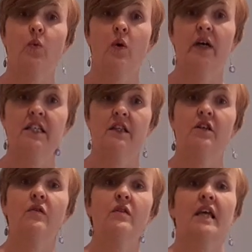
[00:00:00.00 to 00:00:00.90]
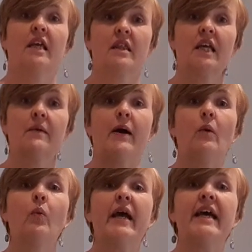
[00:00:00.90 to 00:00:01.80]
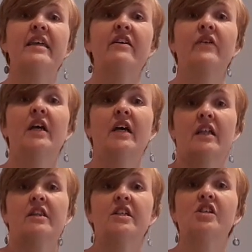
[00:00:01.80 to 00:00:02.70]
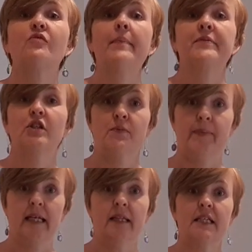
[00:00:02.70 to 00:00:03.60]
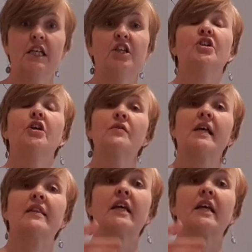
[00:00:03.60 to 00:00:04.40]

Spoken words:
wider than you think. Think about where the disruption's been in the tissues and then